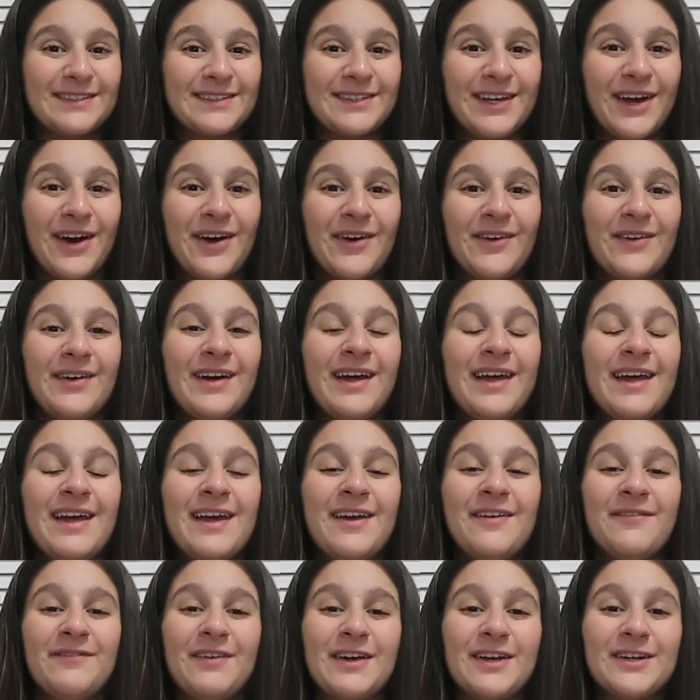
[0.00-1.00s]
So
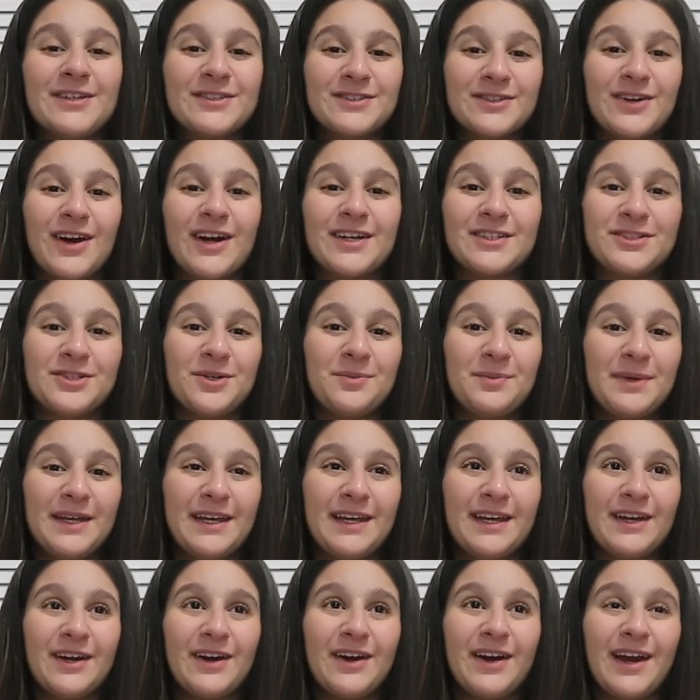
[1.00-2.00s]
fingers crossed she'll
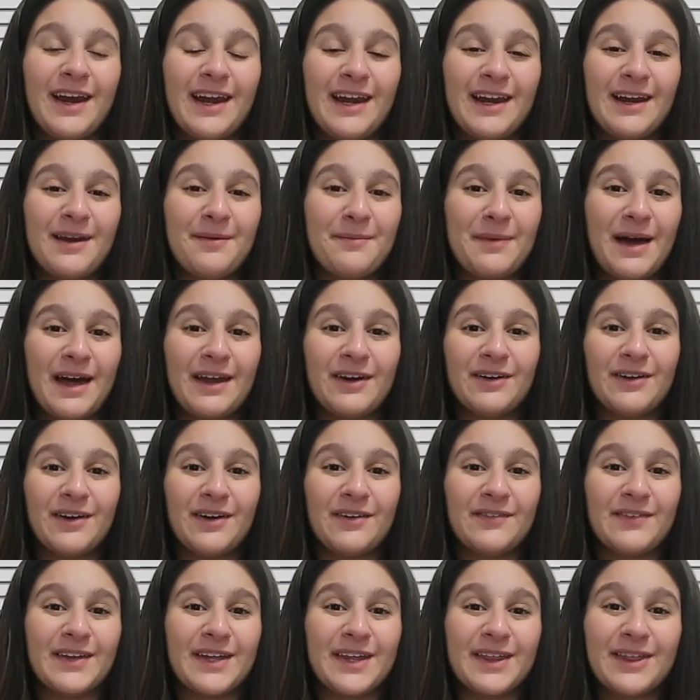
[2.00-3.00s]
be here in a matter
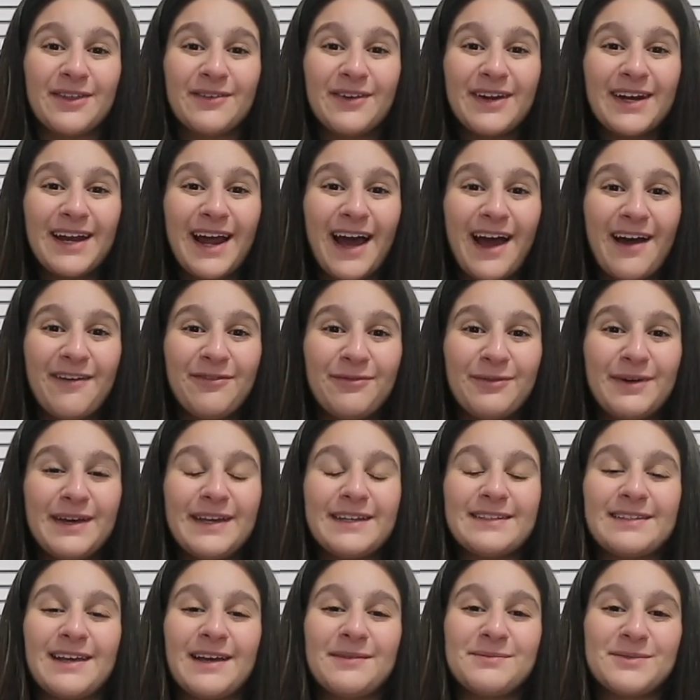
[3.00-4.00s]
of like 3.5 weeks.